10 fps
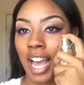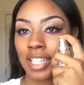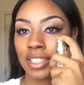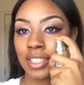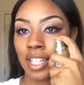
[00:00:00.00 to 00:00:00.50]
I
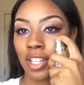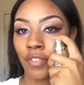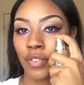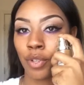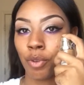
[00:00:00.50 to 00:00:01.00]
just take a
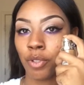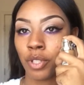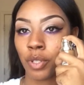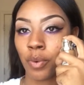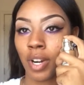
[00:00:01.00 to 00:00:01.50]
few
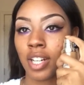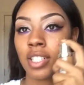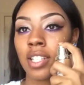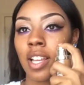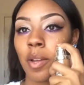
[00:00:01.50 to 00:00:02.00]

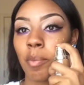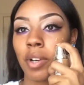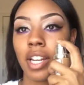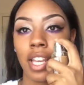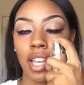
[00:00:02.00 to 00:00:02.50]
squirts and
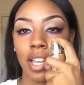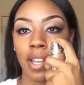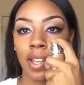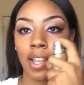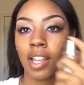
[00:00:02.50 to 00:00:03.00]
put it
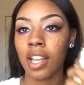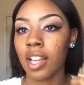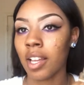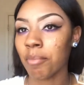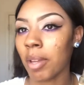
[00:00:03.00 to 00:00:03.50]

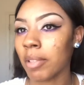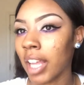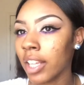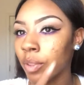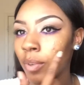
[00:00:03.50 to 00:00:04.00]
maybe
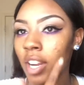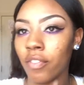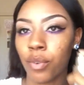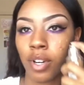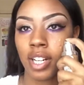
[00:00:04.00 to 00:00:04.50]
like 3 or
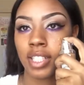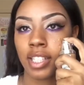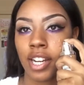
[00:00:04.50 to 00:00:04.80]
4 in this